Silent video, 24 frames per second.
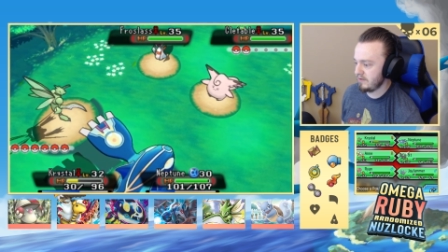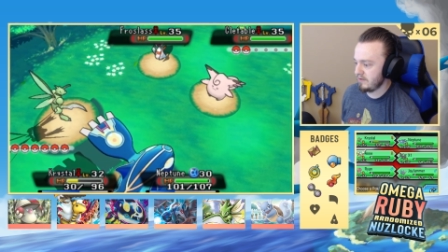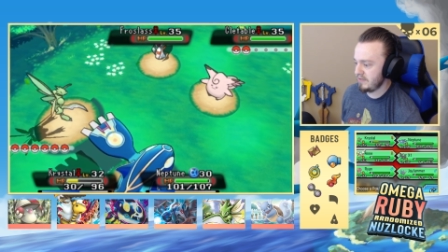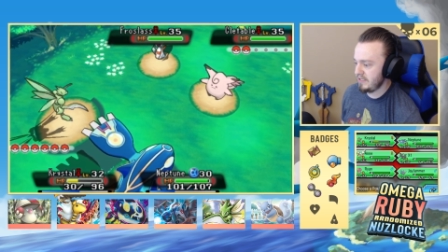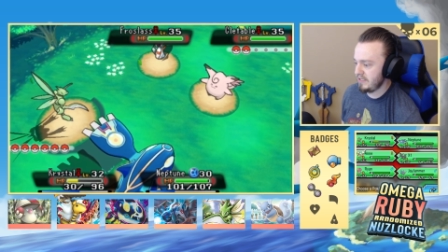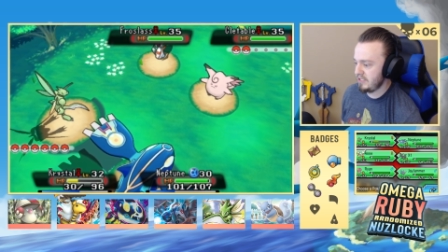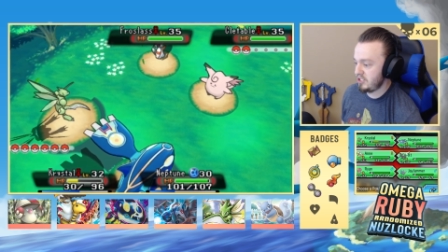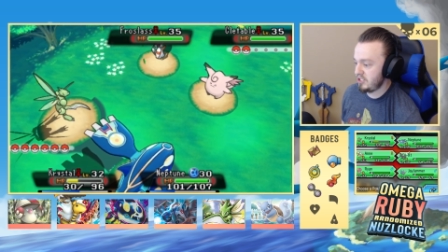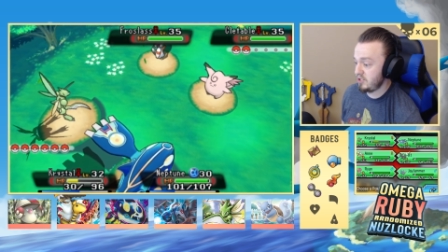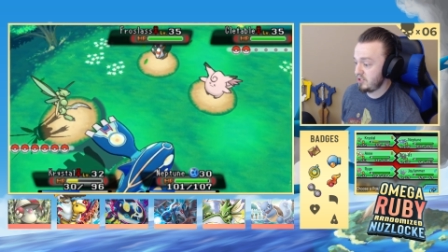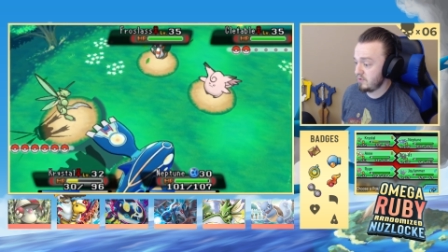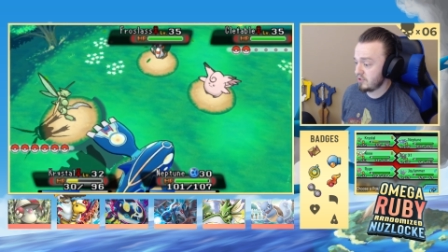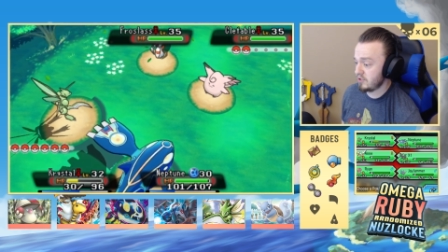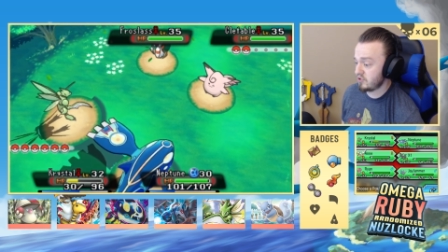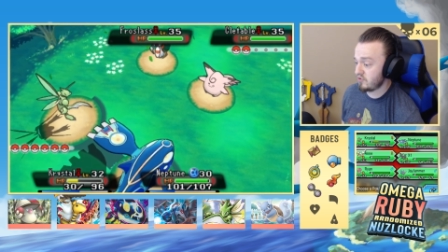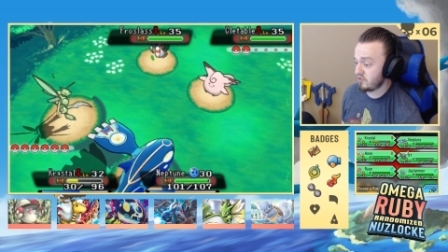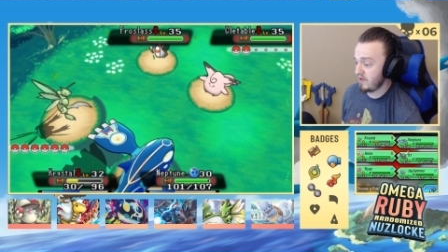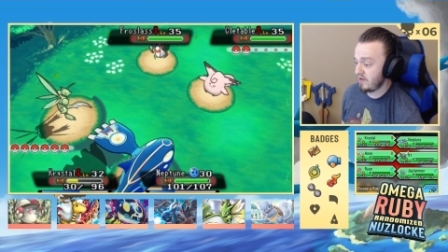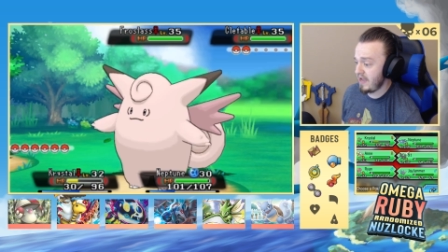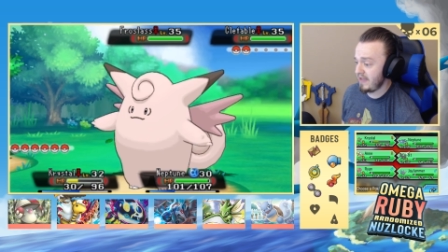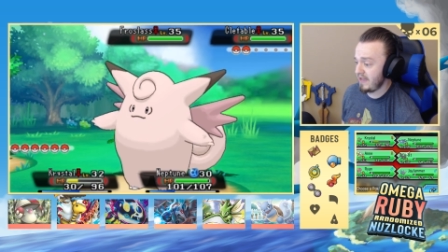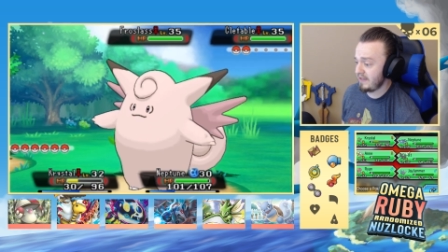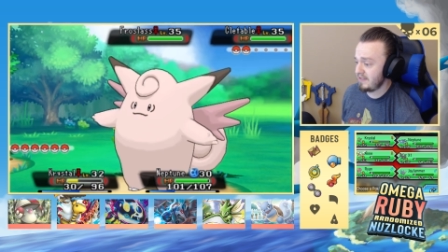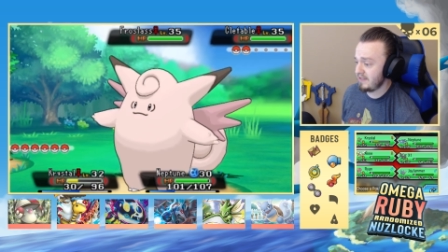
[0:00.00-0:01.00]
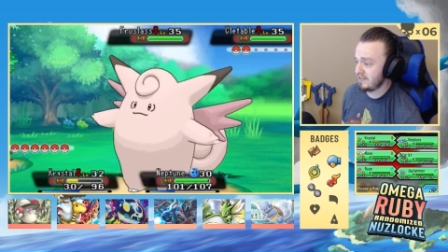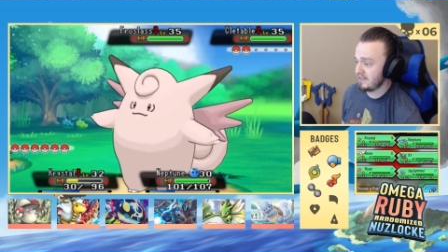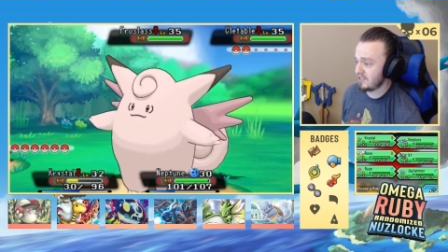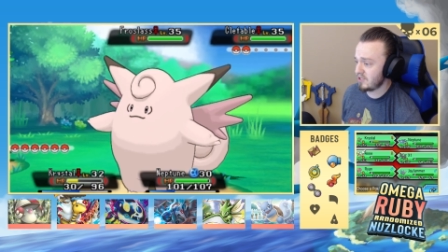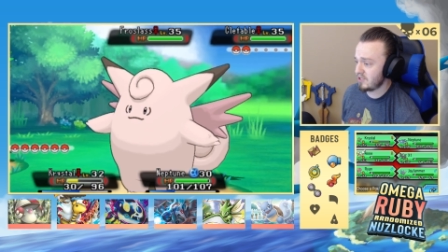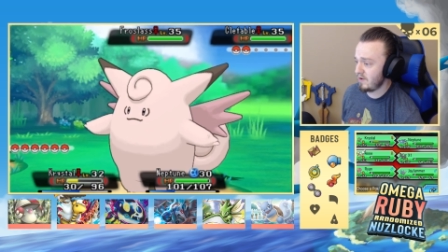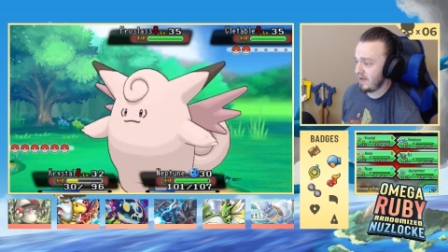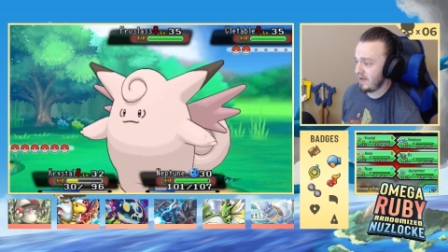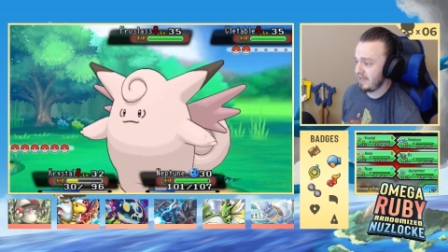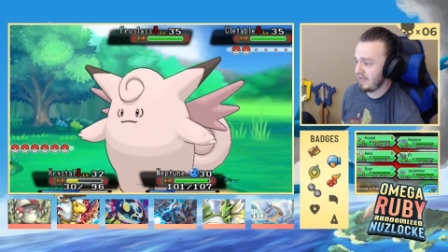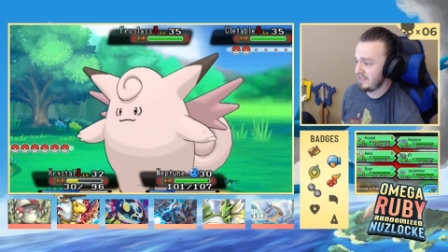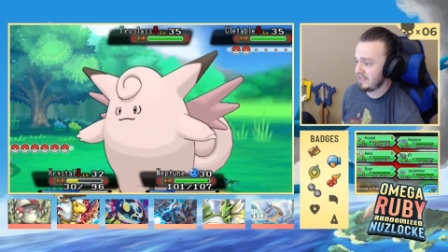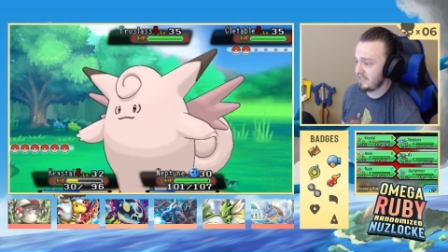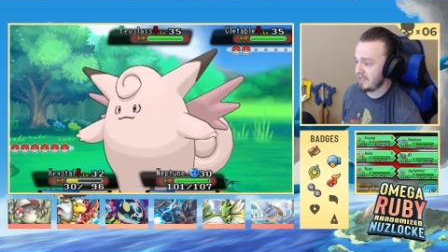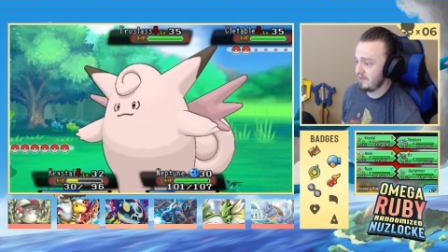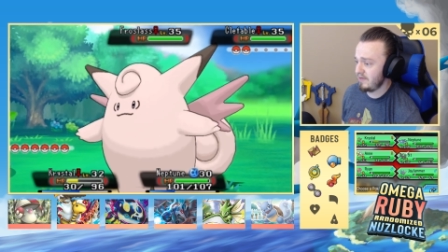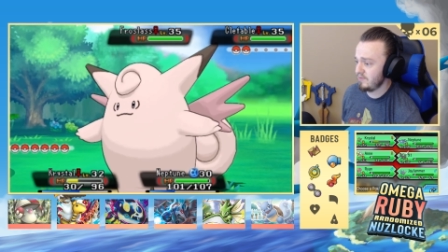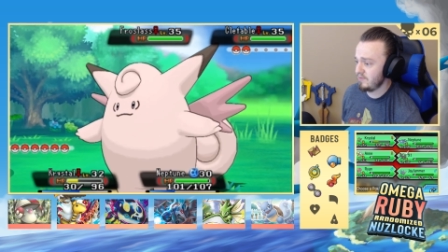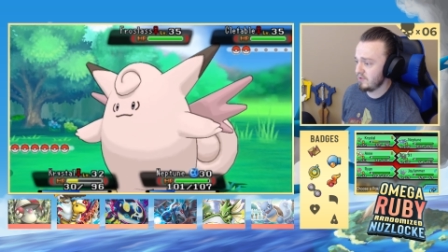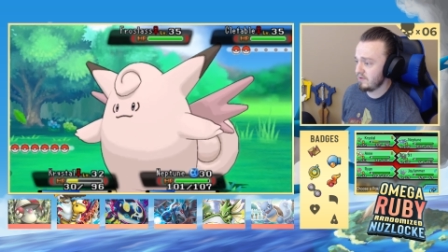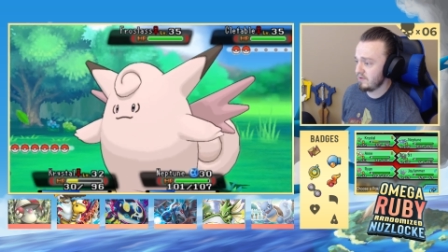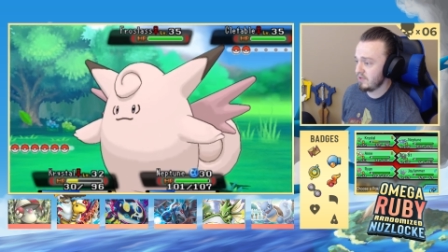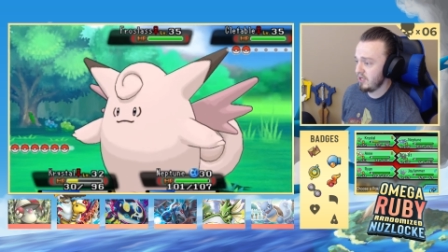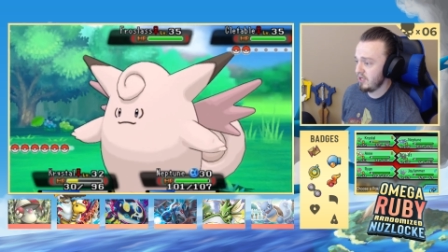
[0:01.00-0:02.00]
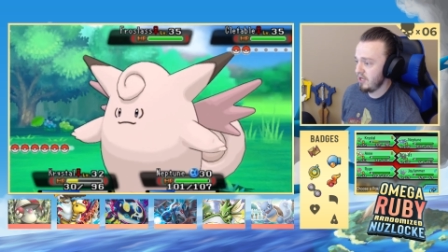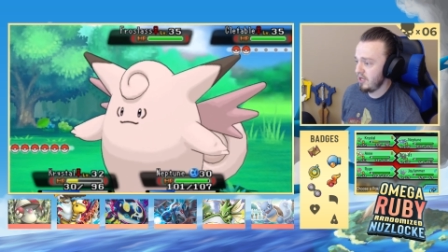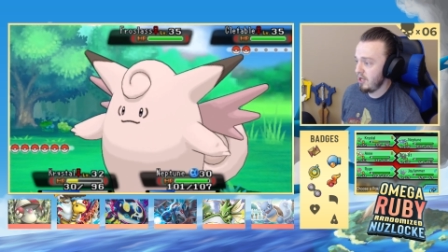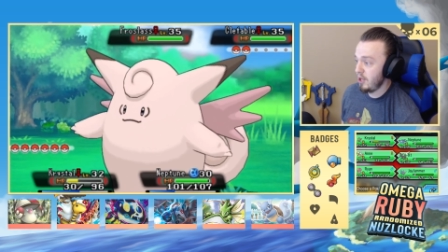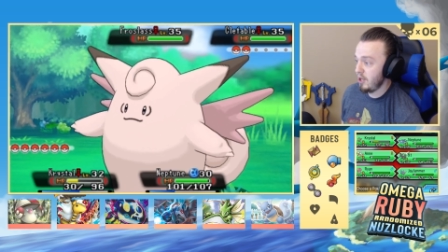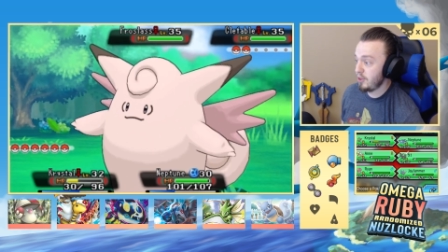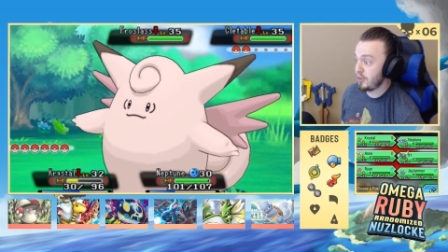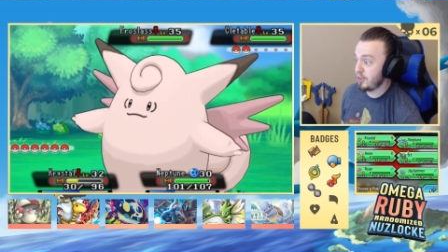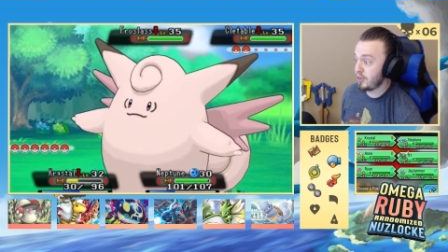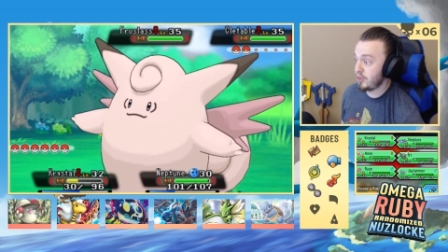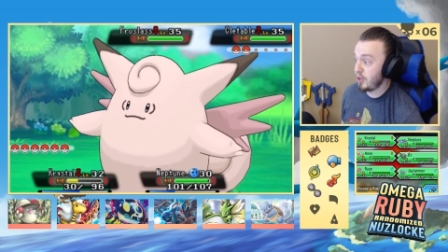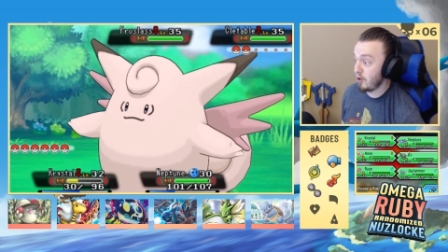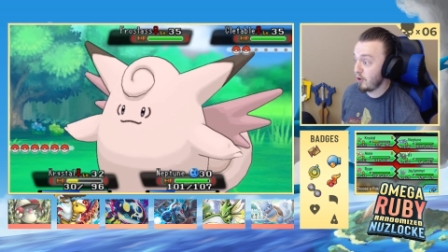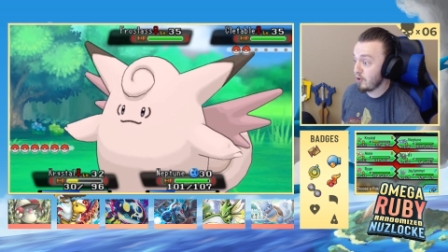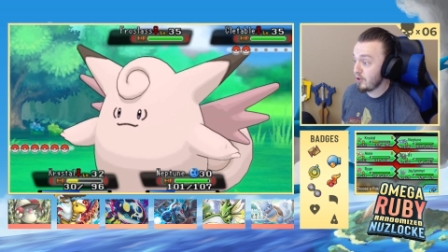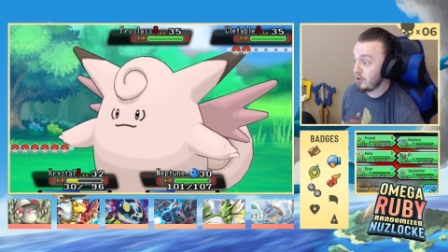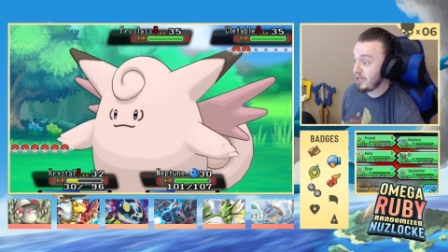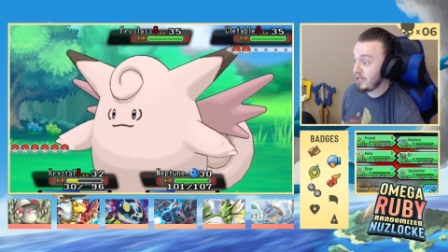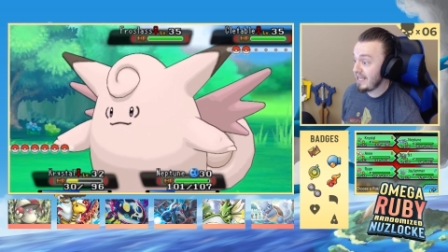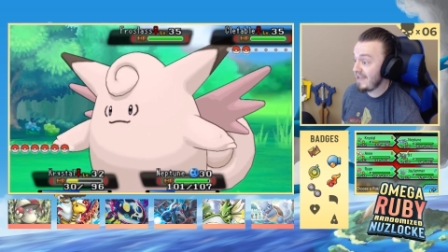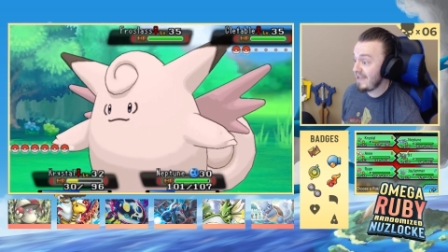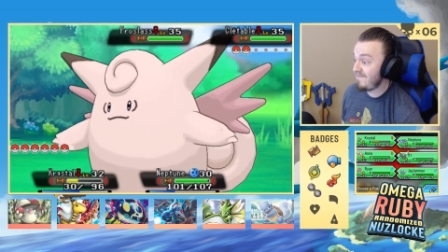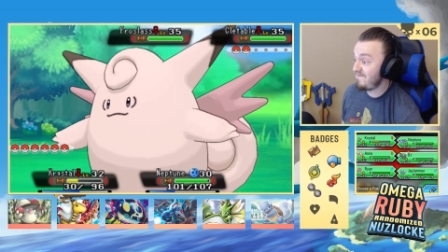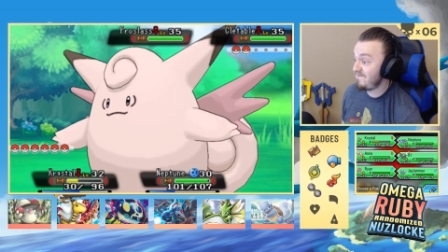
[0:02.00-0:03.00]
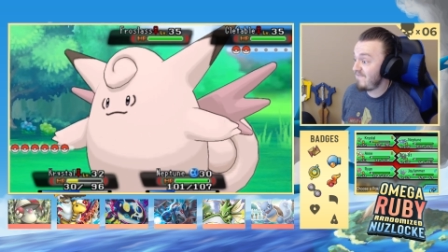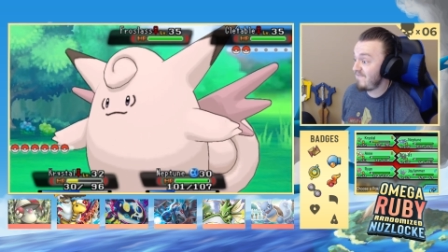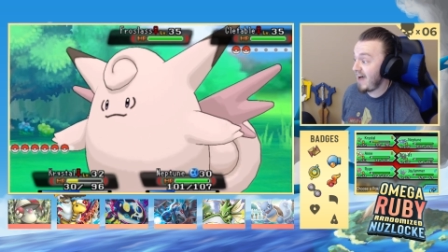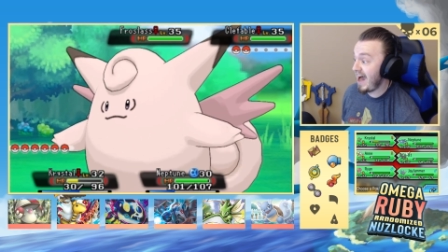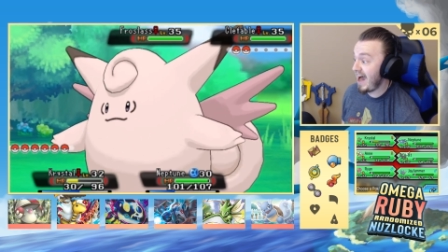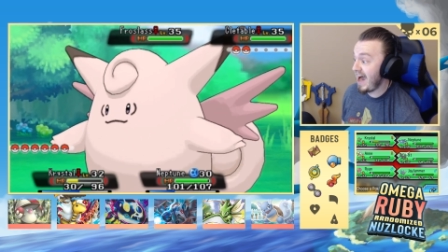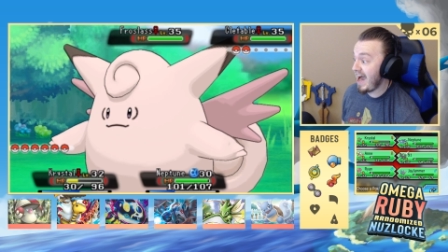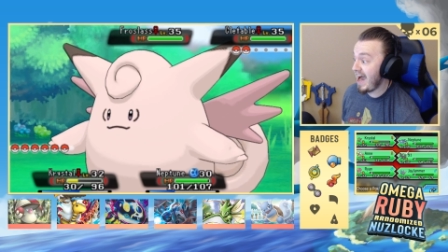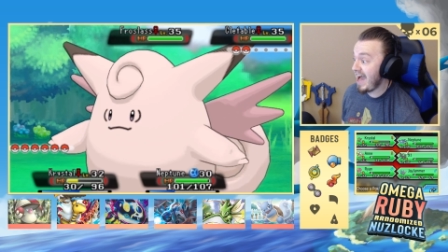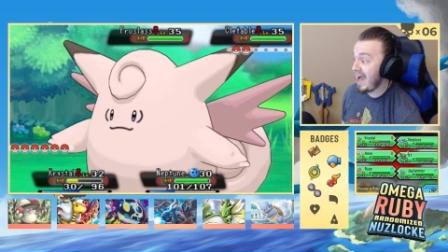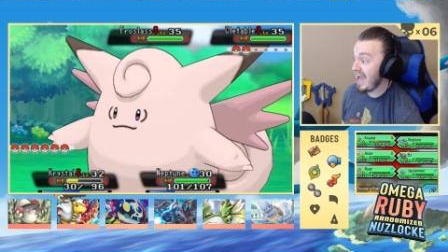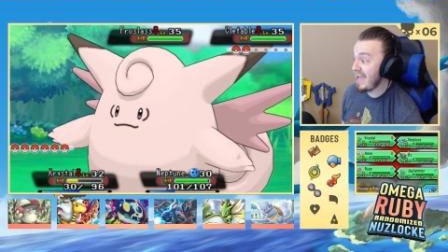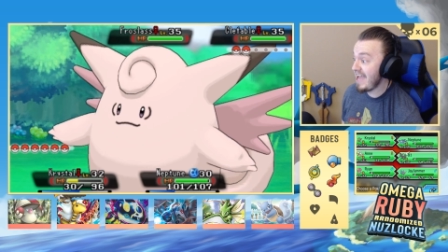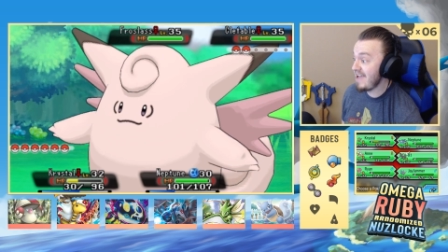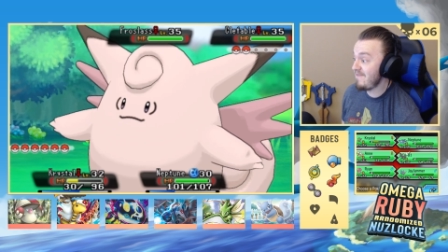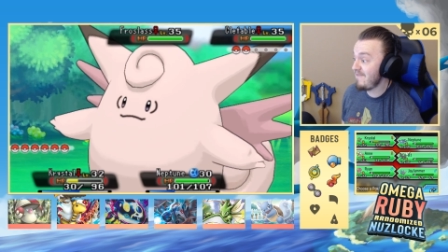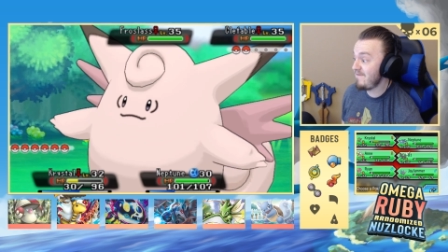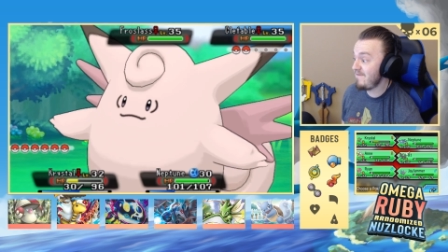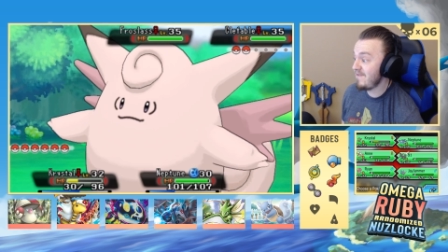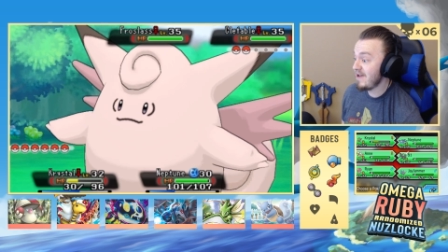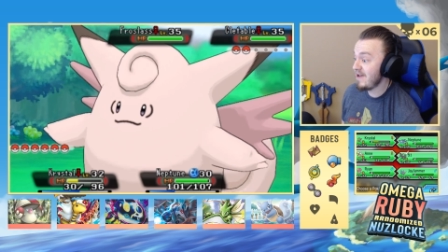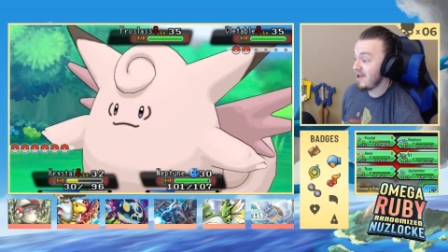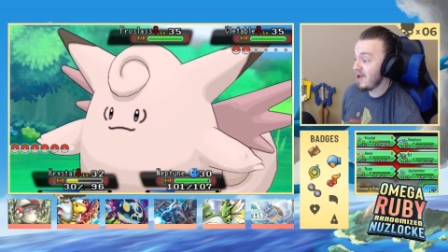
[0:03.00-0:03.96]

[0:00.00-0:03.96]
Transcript: These two are dragons, so Ice-type move. 35?